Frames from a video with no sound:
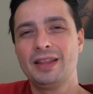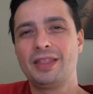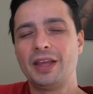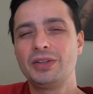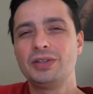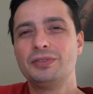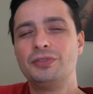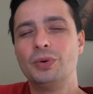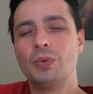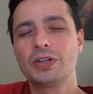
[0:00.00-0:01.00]
Thank you
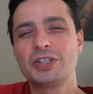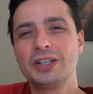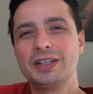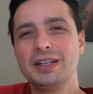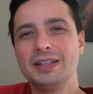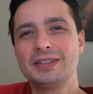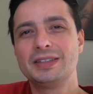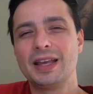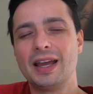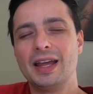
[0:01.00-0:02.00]
for watching this,
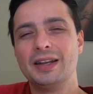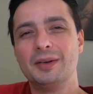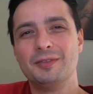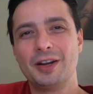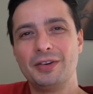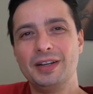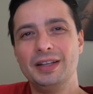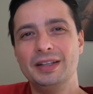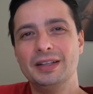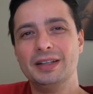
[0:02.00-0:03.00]
and I'm
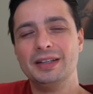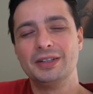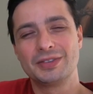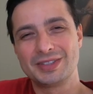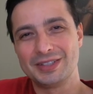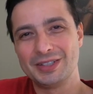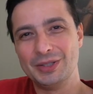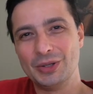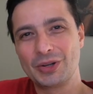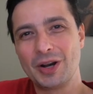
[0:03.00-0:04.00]
very interested in
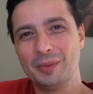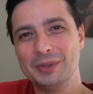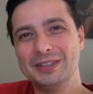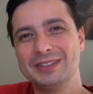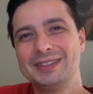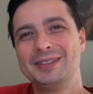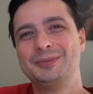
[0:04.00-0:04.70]
your comments.